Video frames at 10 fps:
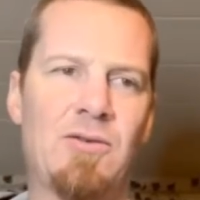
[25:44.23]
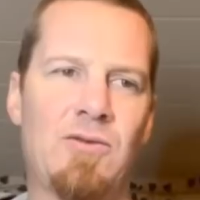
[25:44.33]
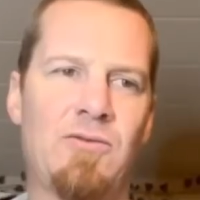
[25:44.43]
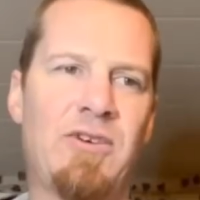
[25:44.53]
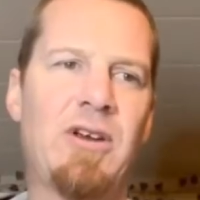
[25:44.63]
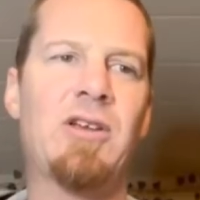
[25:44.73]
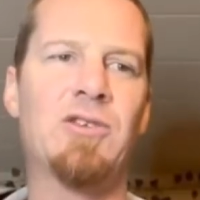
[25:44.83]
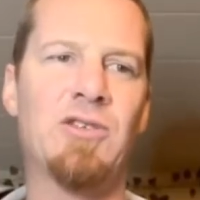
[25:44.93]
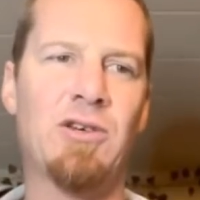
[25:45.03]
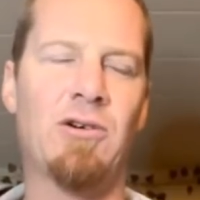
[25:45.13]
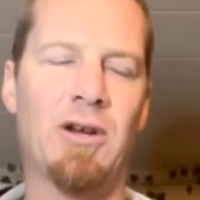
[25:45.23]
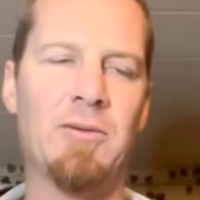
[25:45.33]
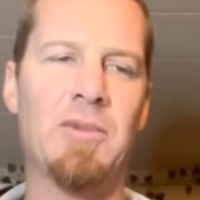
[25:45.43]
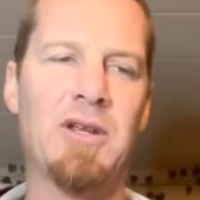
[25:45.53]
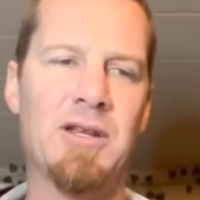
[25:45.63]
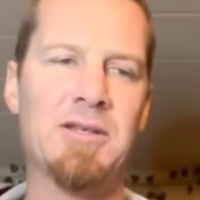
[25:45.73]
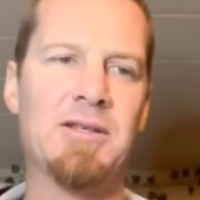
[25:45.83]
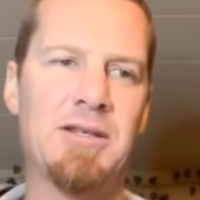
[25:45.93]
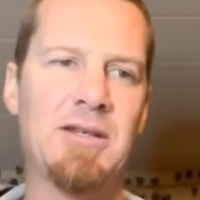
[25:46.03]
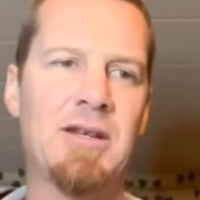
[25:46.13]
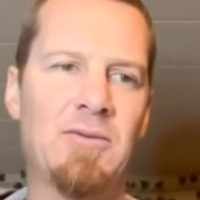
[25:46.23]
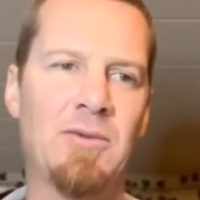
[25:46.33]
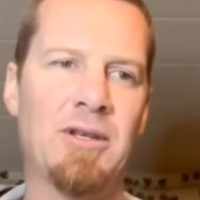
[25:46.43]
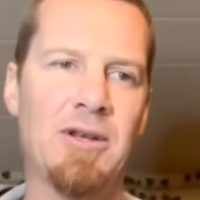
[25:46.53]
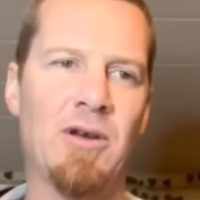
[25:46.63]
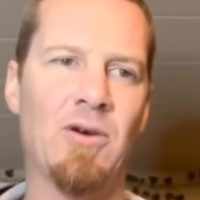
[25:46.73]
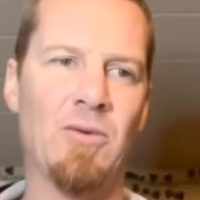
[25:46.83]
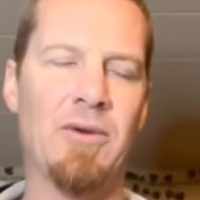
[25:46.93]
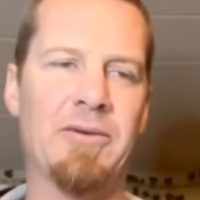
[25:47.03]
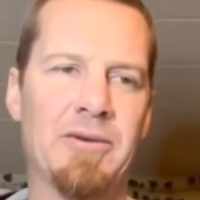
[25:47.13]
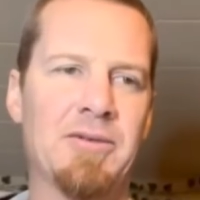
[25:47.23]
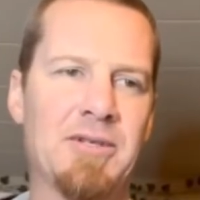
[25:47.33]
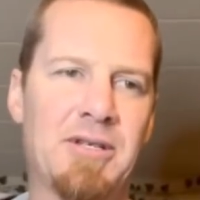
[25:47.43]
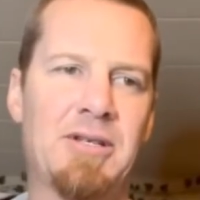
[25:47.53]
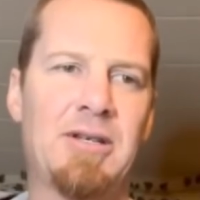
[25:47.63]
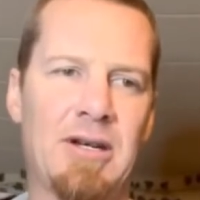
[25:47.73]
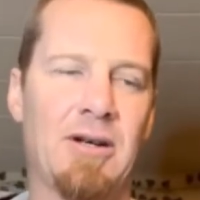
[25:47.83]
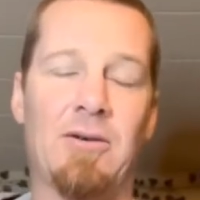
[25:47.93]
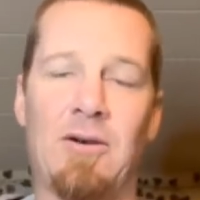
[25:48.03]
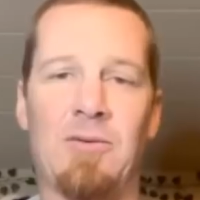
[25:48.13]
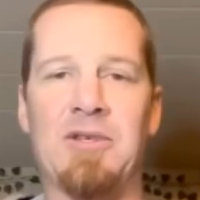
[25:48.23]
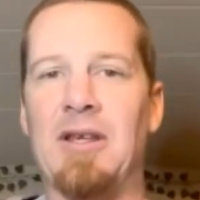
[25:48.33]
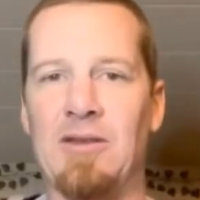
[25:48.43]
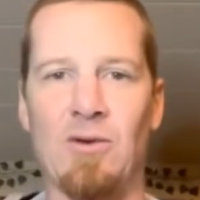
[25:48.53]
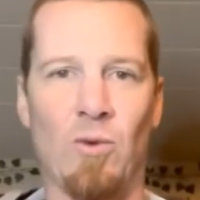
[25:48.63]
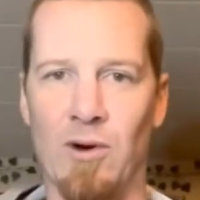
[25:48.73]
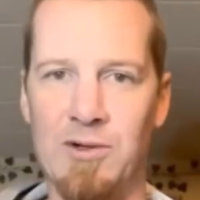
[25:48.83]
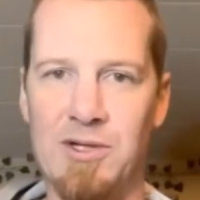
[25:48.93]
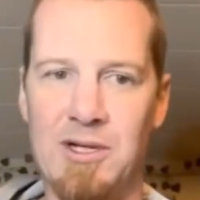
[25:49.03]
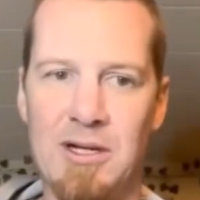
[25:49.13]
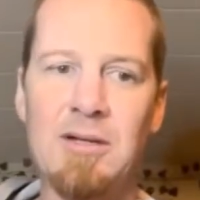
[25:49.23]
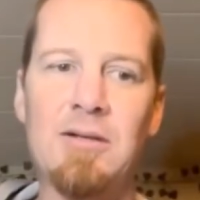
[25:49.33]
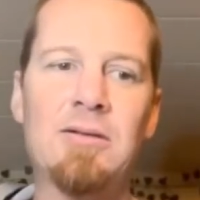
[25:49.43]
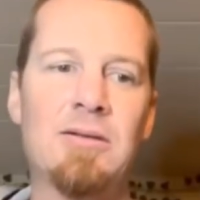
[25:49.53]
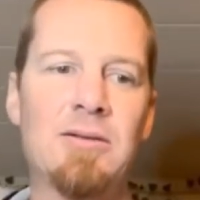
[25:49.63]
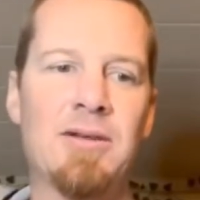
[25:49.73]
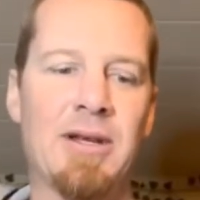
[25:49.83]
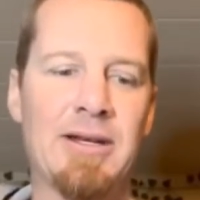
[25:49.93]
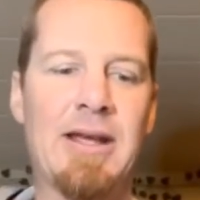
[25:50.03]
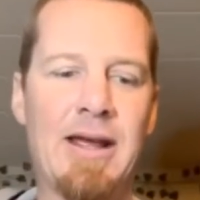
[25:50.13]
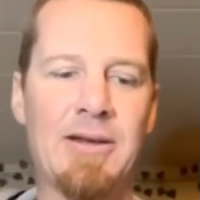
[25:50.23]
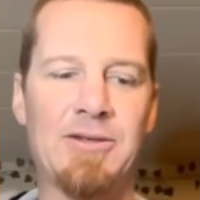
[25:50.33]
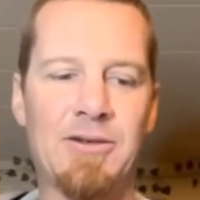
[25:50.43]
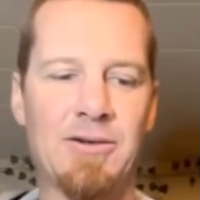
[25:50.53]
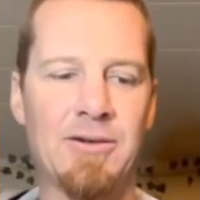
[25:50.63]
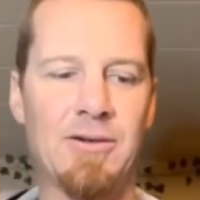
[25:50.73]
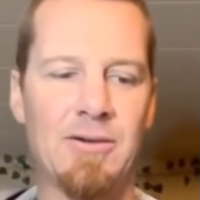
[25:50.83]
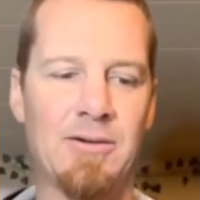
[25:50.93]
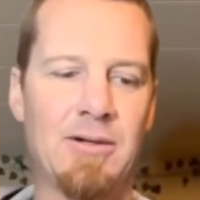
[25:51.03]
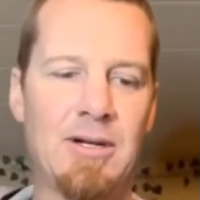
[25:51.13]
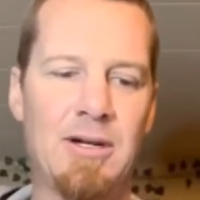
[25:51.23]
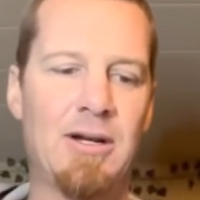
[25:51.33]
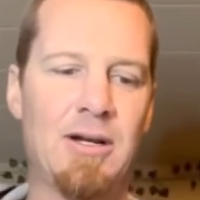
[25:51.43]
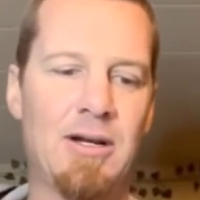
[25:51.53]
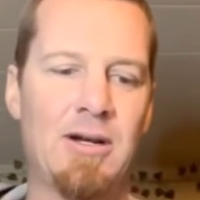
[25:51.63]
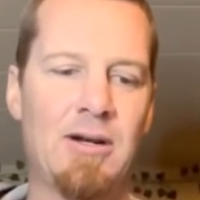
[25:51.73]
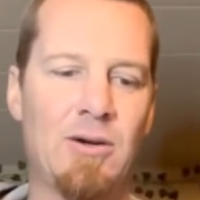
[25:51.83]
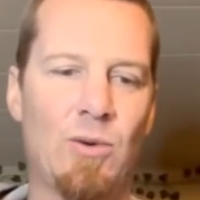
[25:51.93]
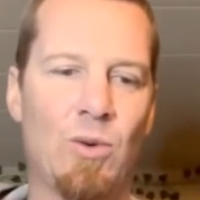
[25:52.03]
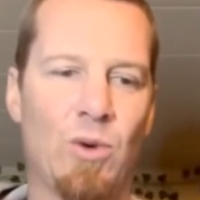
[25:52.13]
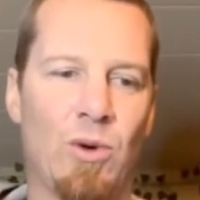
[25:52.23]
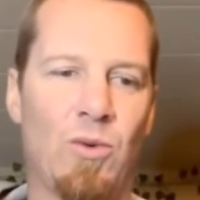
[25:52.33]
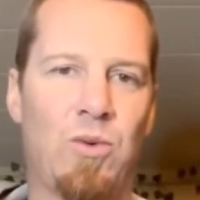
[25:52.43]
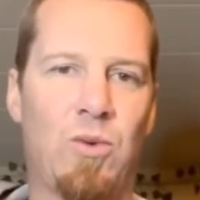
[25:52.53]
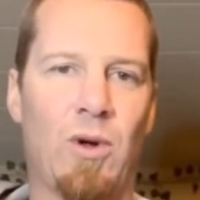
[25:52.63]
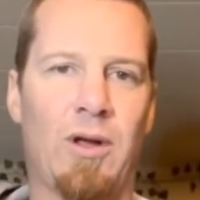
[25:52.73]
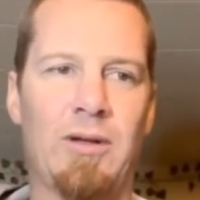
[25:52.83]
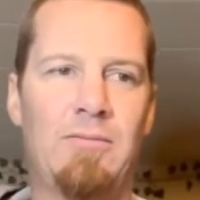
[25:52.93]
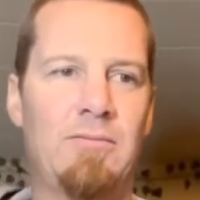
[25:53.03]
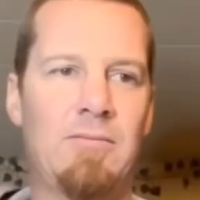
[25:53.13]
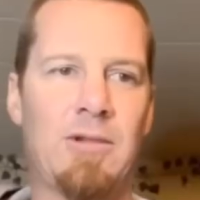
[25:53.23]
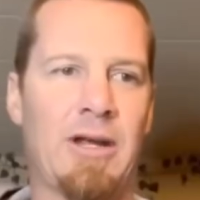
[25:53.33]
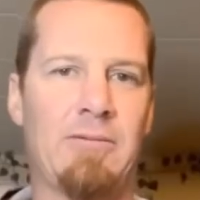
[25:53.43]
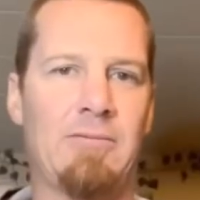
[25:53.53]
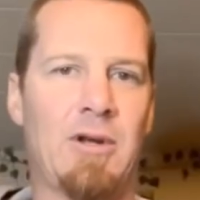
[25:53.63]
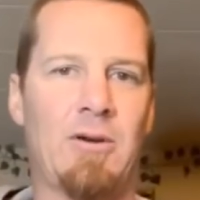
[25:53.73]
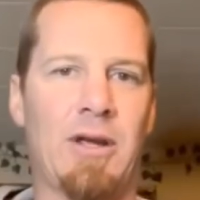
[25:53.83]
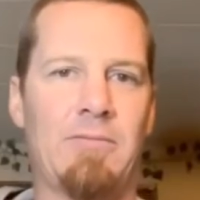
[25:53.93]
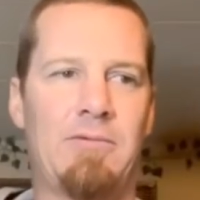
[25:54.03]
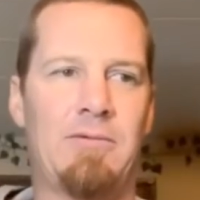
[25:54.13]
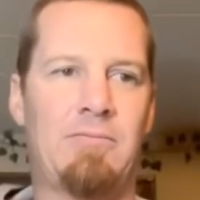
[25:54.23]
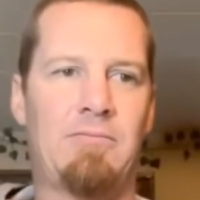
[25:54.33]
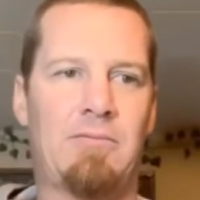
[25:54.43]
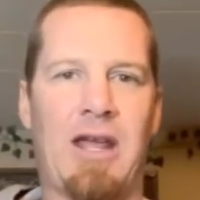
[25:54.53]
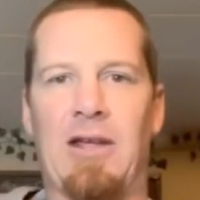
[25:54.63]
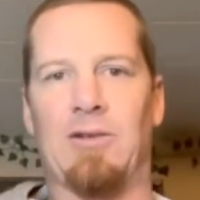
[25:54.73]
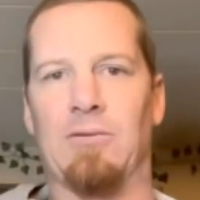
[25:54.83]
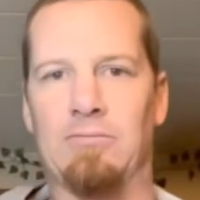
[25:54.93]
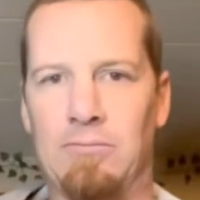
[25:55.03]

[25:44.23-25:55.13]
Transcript: Very concerning because I didn't really know whether it was, you know, I always think the worst, like cancer or what, like, okay, cancer.